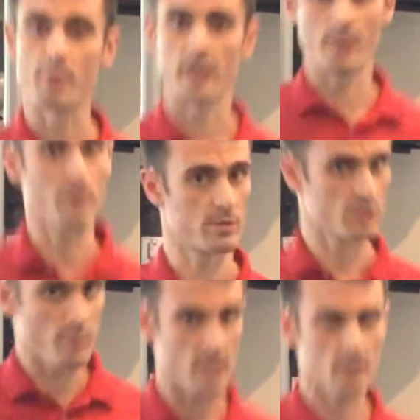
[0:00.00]
pick up the
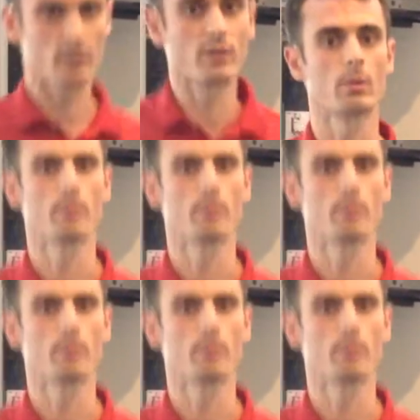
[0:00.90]
speed a little